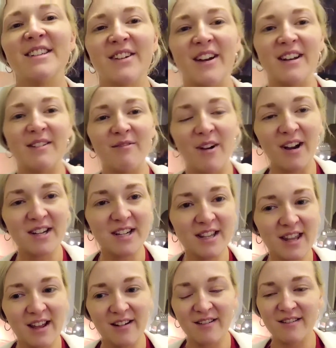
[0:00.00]
So I walked
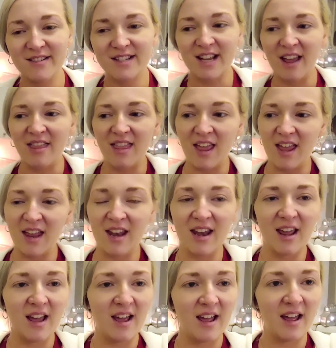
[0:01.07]
on those, and
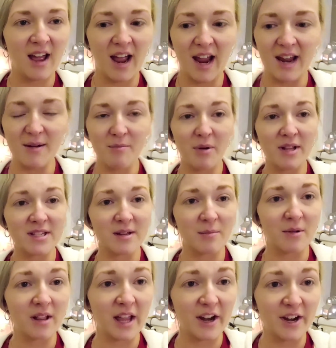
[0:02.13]
then I put
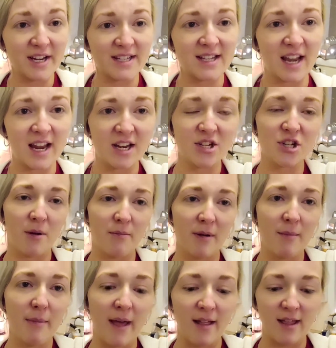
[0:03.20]
some clary sage
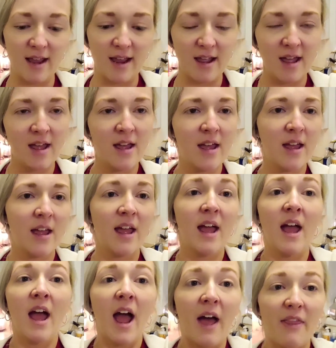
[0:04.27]
on my belly,
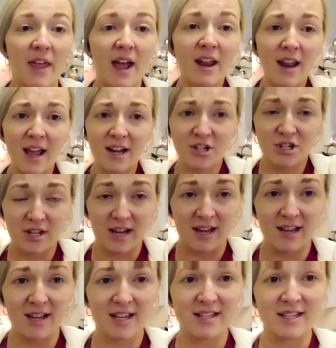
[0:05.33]
and that
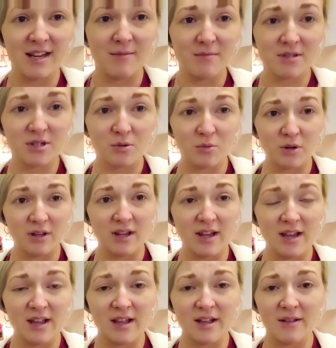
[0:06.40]
actually seems to
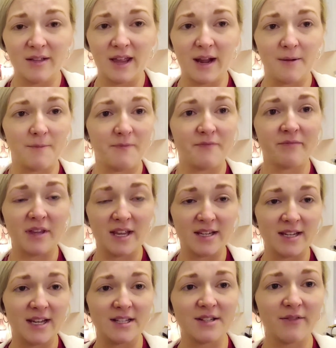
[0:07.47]
really like
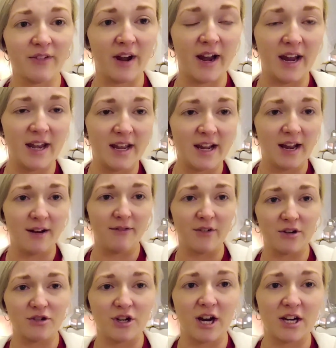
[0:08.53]
intensify any kind
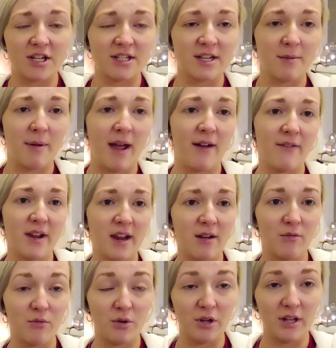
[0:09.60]
of contractions I'm having.
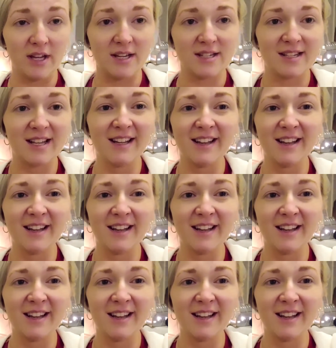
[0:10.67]
It really